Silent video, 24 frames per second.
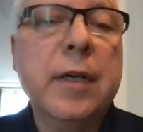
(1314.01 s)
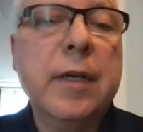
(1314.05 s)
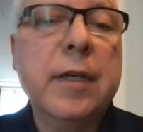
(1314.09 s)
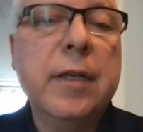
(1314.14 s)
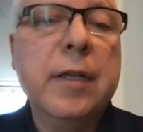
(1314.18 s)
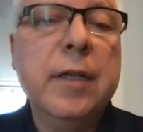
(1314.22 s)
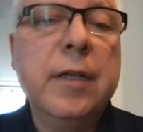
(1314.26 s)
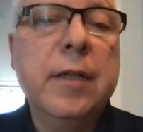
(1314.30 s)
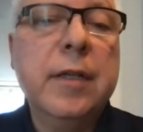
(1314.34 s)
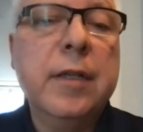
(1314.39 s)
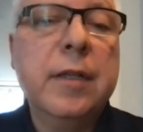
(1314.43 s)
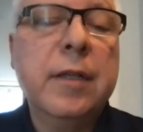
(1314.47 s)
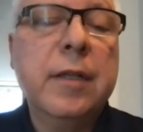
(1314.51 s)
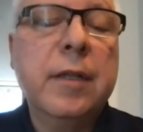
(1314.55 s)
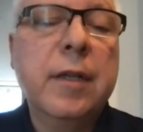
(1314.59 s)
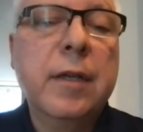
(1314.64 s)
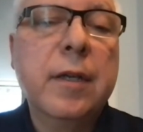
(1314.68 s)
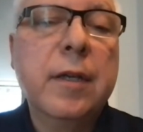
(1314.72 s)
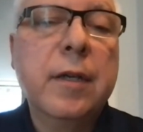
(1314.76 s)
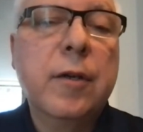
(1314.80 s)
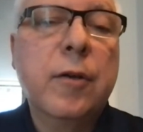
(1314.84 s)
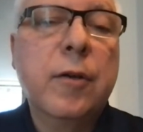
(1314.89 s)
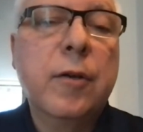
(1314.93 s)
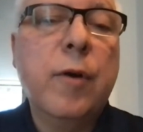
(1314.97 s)
in
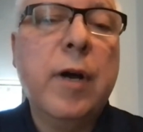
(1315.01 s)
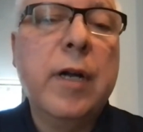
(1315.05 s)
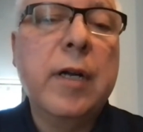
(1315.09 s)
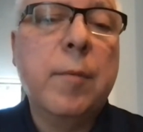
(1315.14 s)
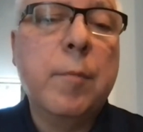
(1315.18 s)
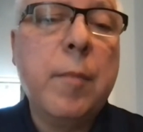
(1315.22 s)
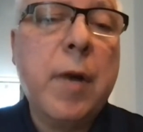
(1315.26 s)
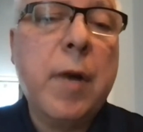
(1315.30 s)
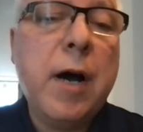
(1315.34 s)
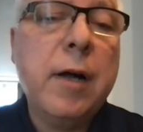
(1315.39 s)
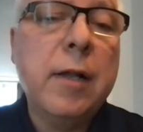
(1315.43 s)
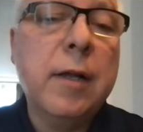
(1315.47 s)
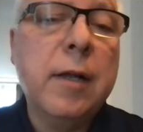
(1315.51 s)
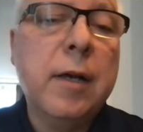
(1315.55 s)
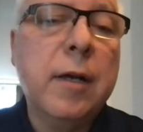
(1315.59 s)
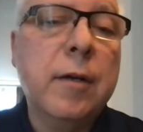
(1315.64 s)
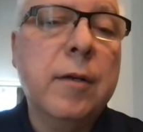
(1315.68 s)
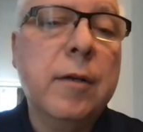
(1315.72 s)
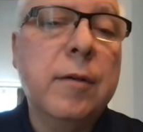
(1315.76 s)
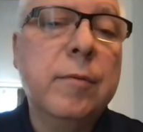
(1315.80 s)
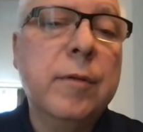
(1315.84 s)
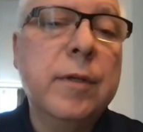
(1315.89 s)
Guatemala